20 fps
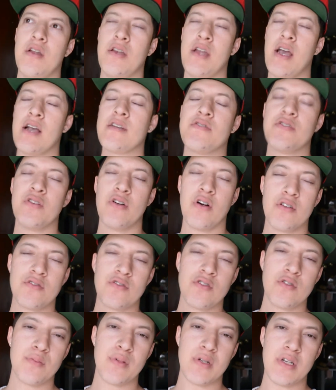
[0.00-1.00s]
next year
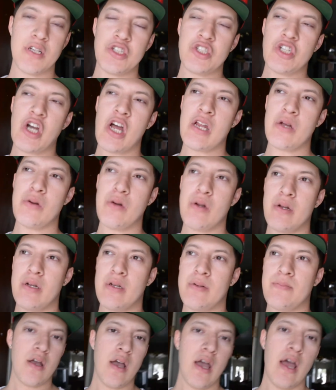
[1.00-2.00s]
also, but in January.